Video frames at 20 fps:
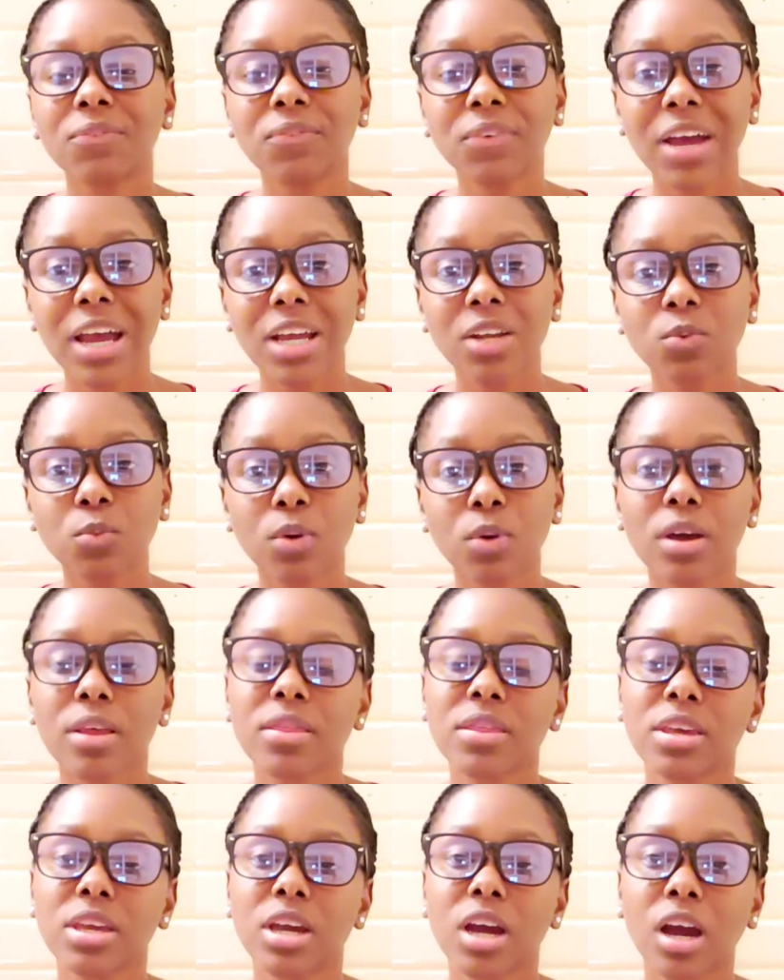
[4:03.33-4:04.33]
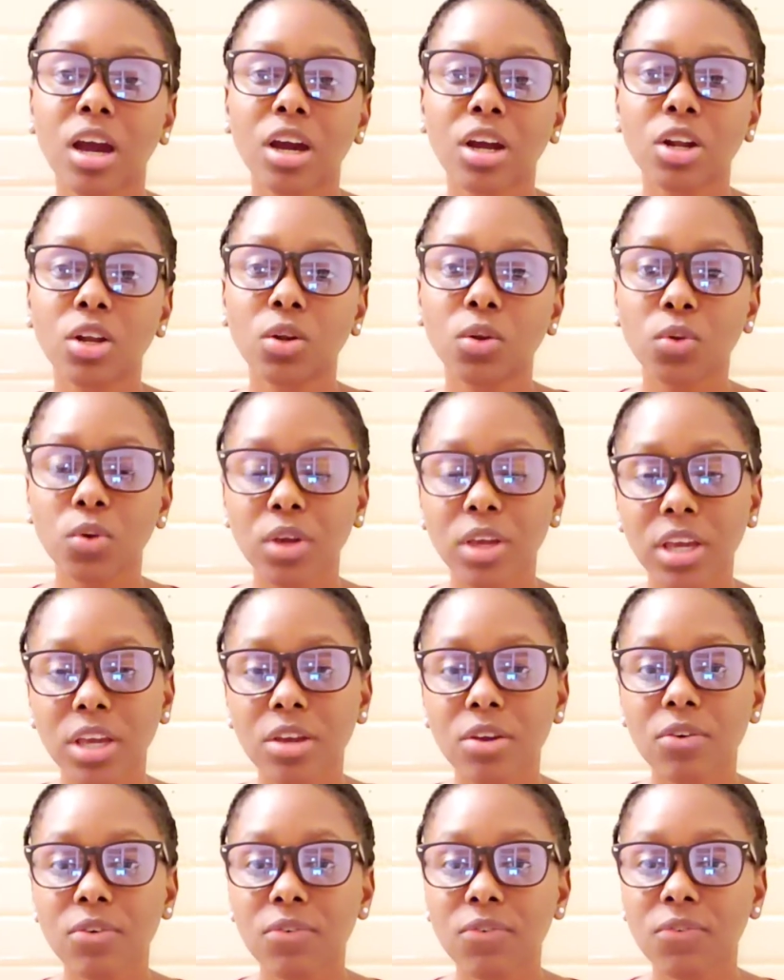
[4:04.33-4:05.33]
find what they are
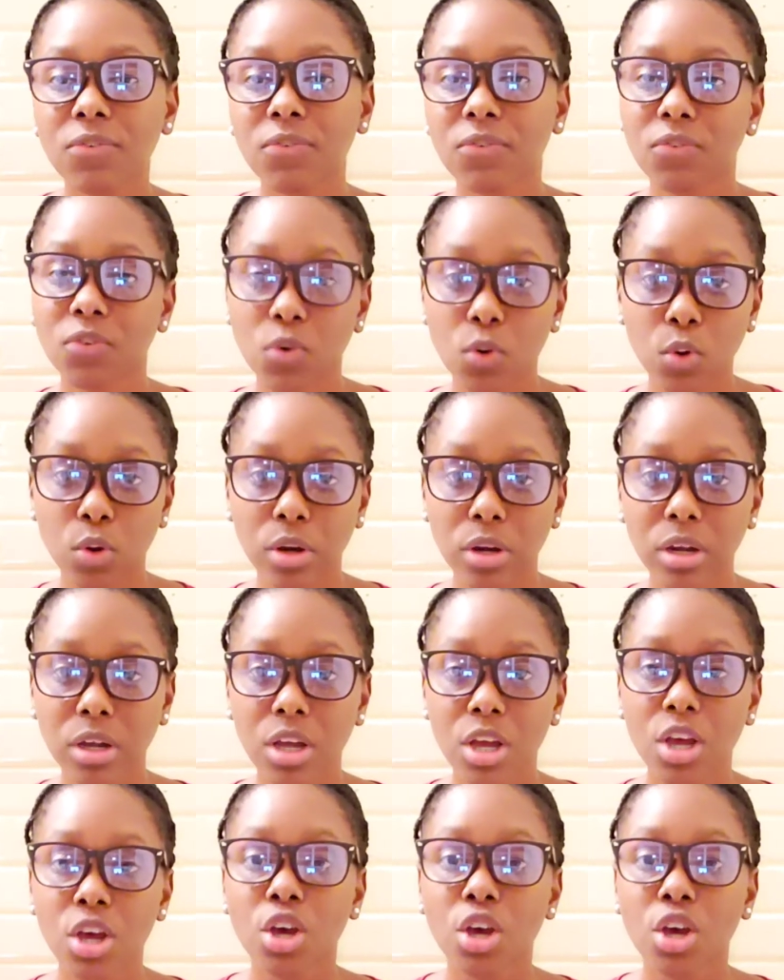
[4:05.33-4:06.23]
looking for.